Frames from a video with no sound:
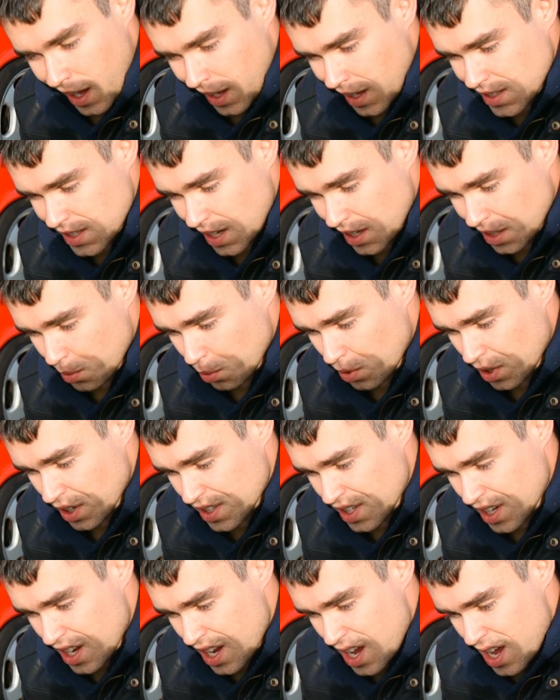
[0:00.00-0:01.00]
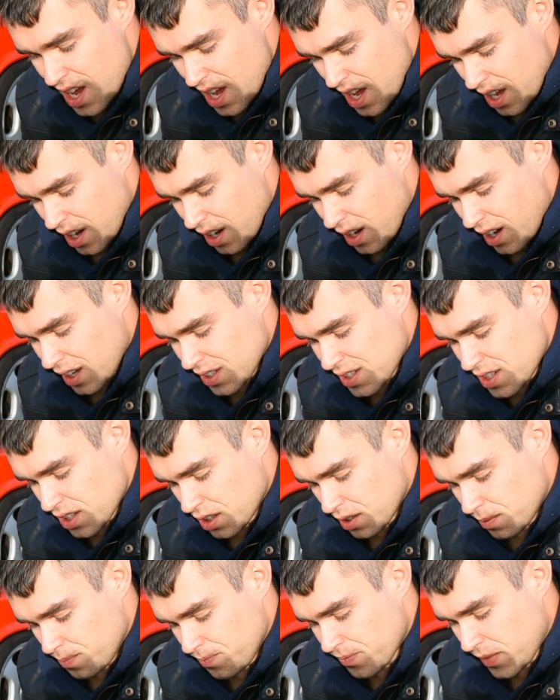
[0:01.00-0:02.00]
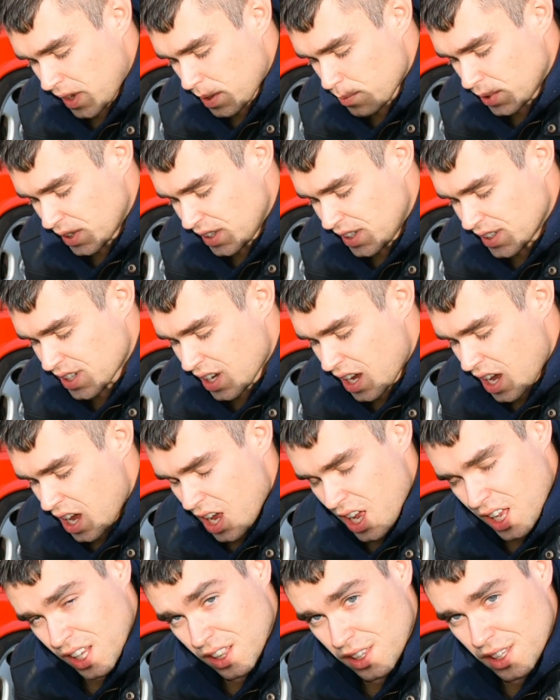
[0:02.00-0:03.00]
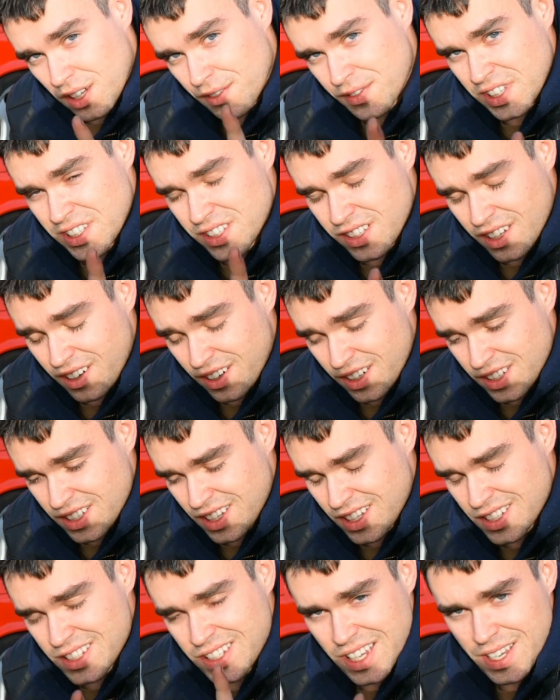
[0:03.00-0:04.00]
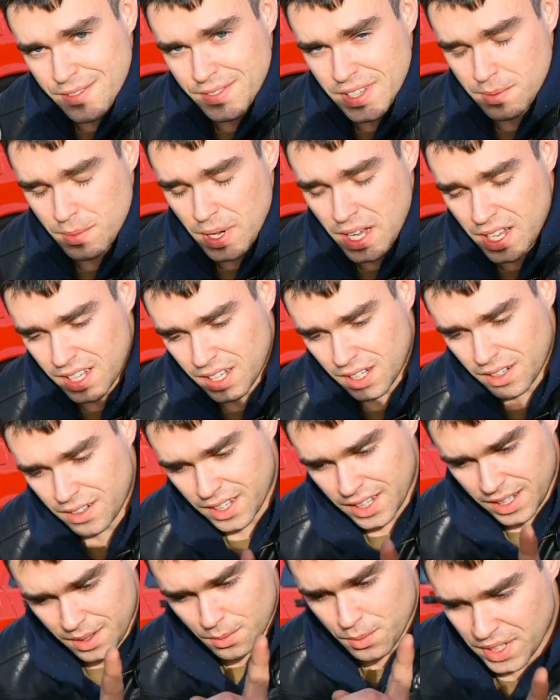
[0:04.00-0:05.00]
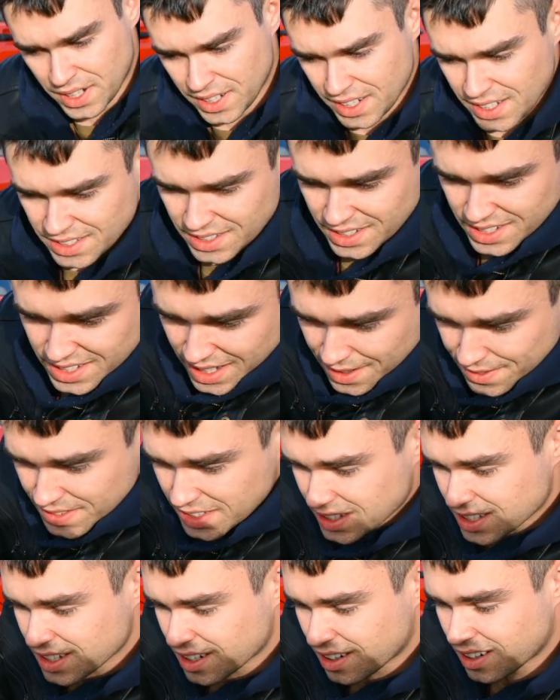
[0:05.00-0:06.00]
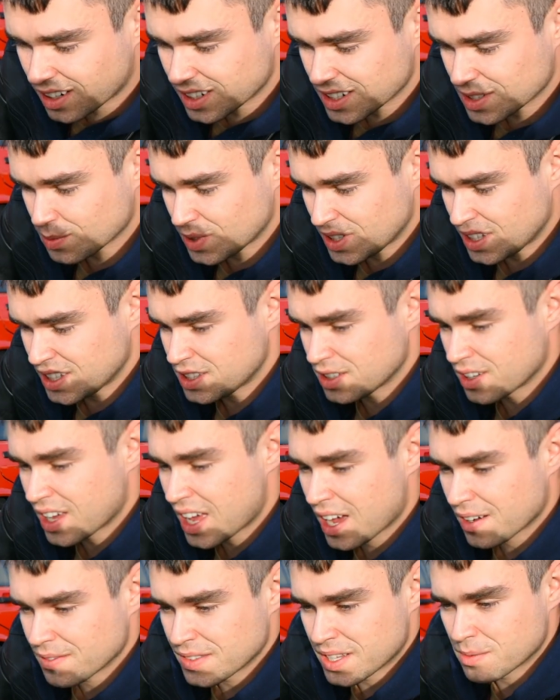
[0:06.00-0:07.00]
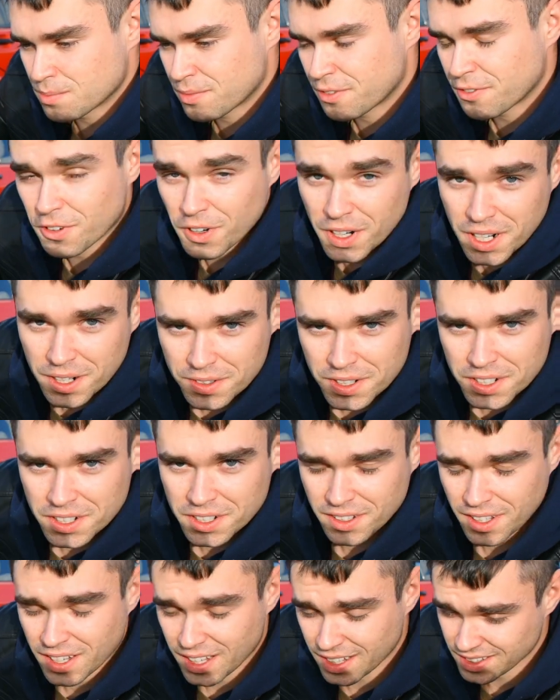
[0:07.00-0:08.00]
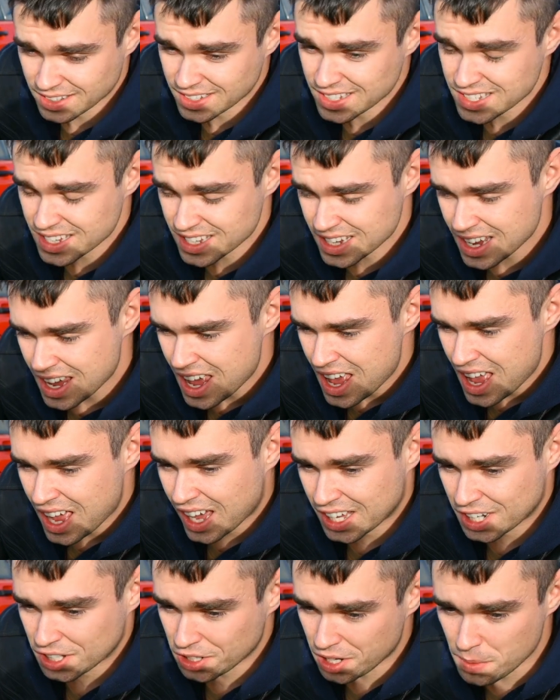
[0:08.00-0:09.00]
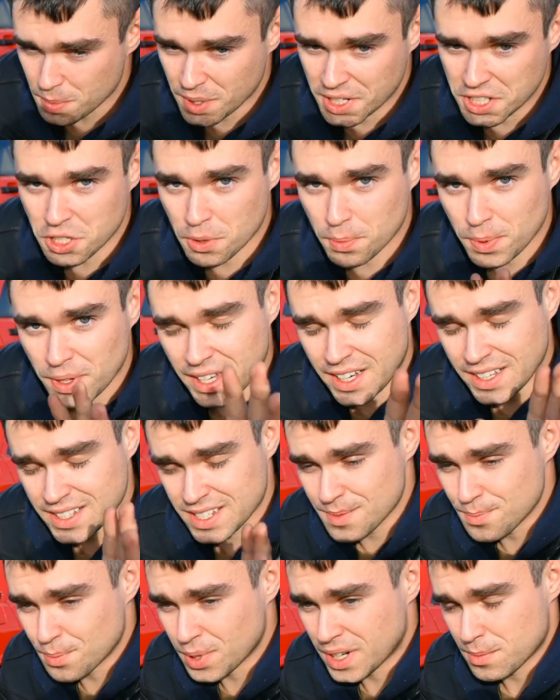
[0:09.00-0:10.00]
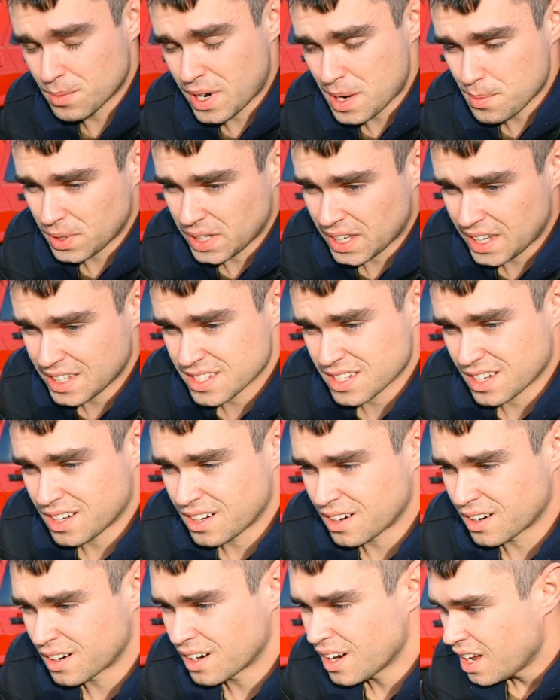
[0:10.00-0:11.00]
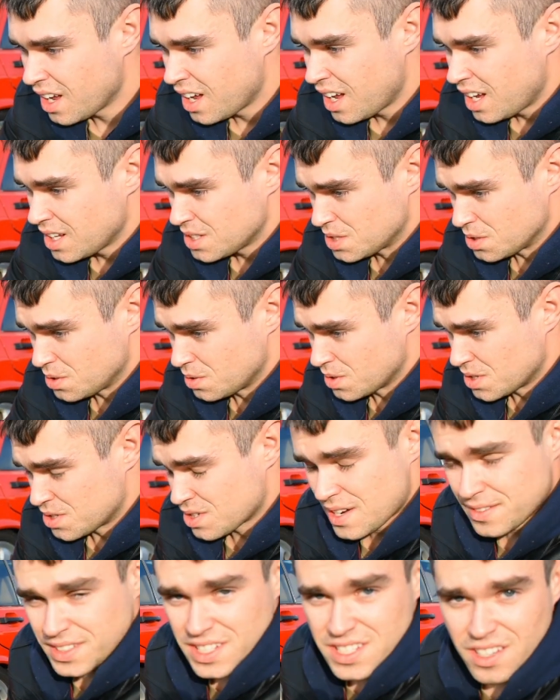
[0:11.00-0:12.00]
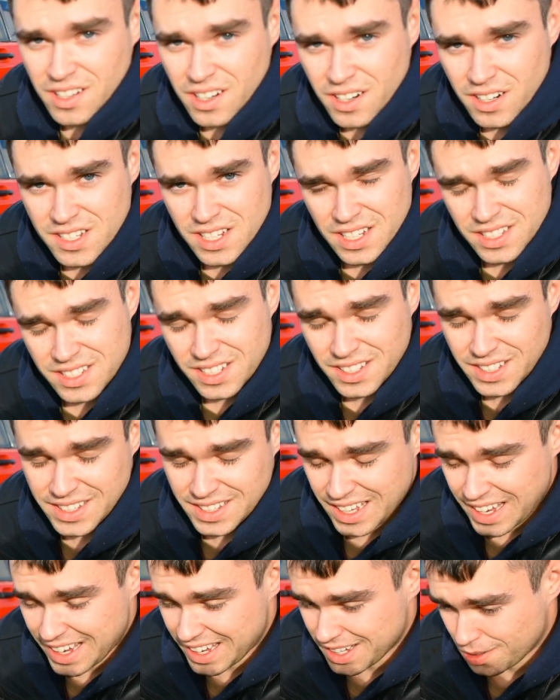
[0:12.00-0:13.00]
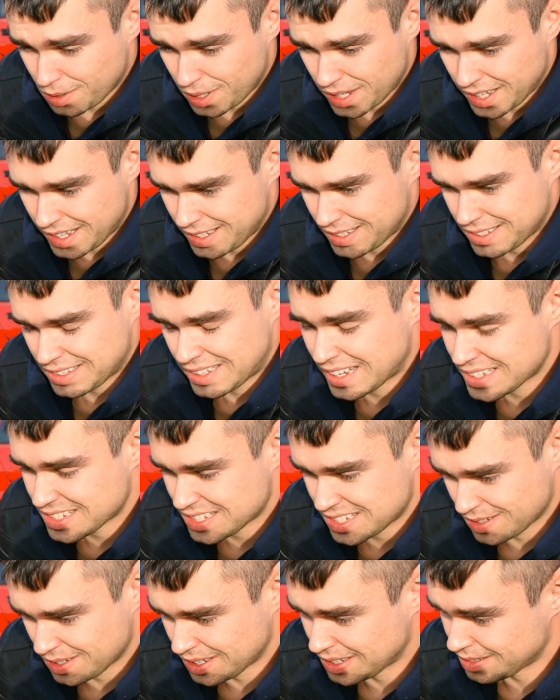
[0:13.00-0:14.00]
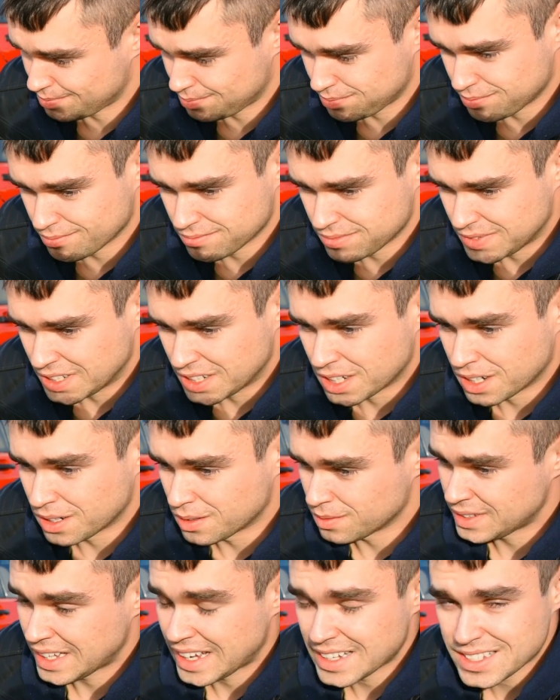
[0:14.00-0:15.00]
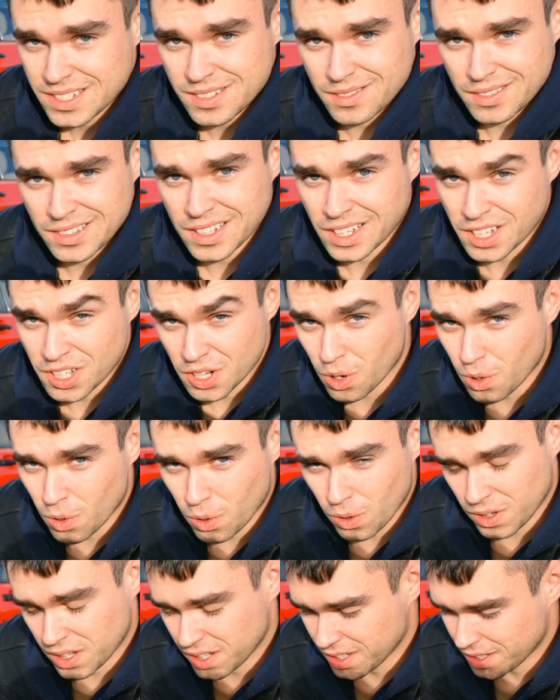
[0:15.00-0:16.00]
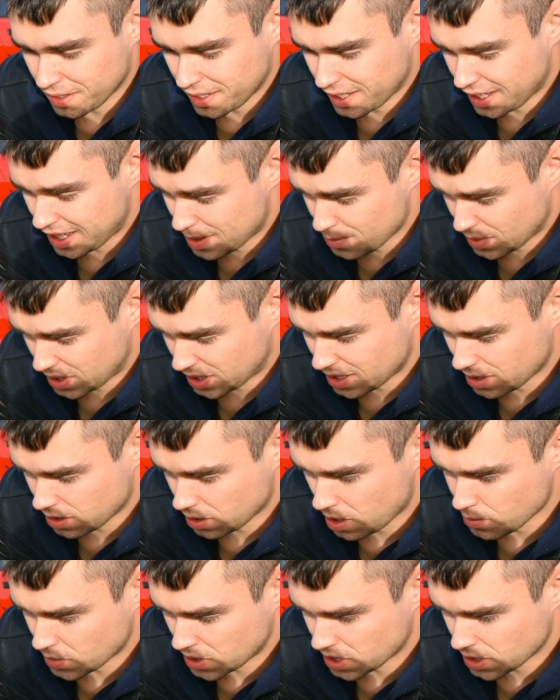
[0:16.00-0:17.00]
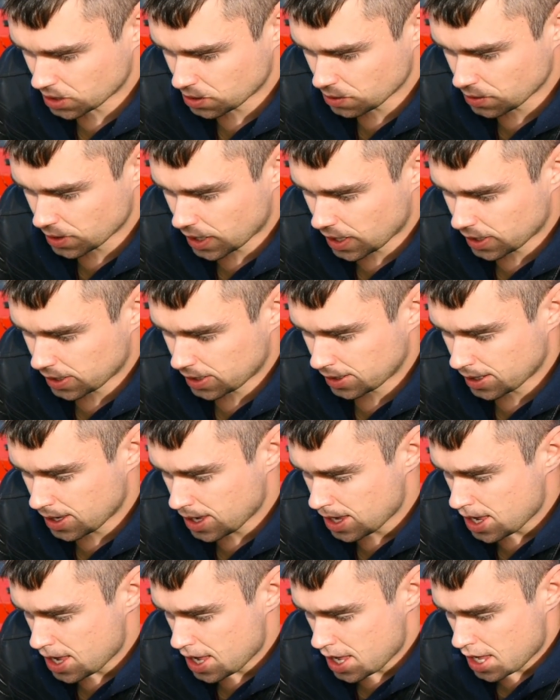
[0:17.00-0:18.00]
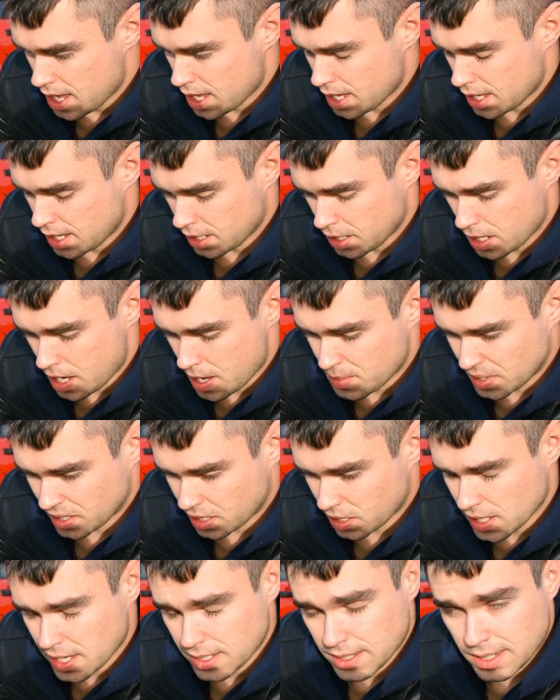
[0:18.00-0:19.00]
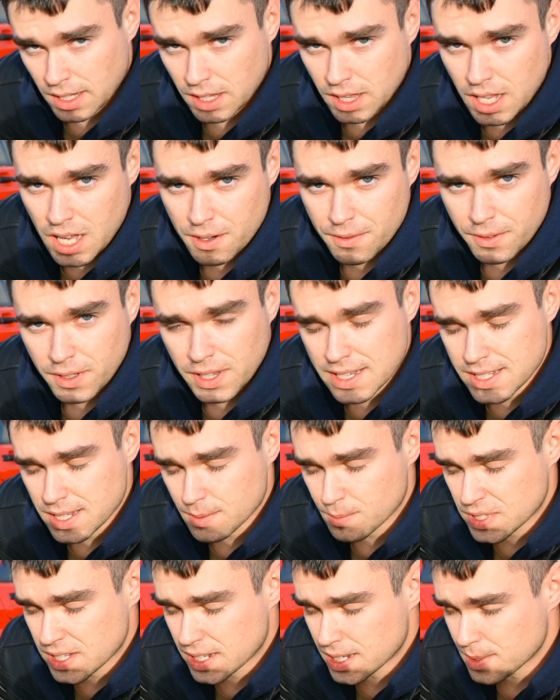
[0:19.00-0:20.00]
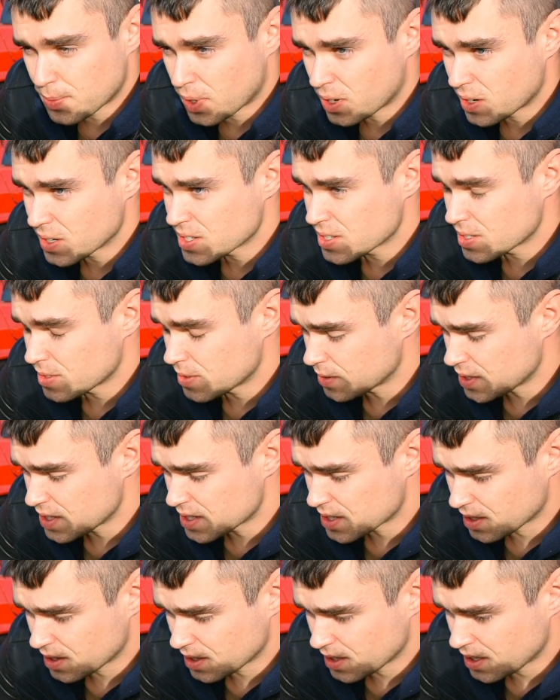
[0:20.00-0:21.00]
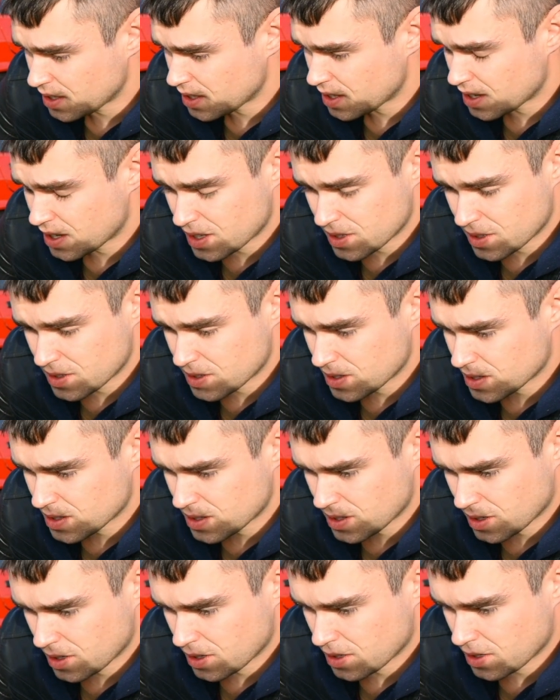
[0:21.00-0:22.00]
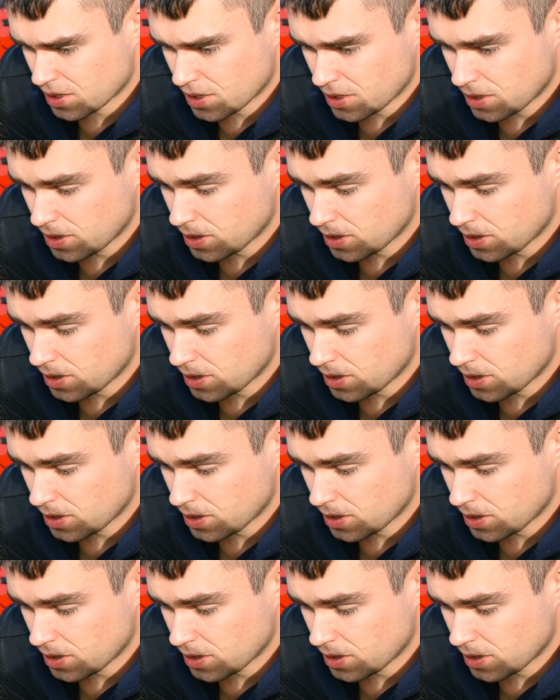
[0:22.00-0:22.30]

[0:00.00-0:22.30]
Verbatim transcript: That's how it works. All right, so please I love these cars save them okay we need to save these cars we need to have them forever okay and this is I don't know about your plans but my plans are to drive these cars until I die okay that's uh, you know that's the goal okay I'm gonna I'm gonna do that and you know I've been collecting a lot of classic Mercedes parts recently and it's just uh,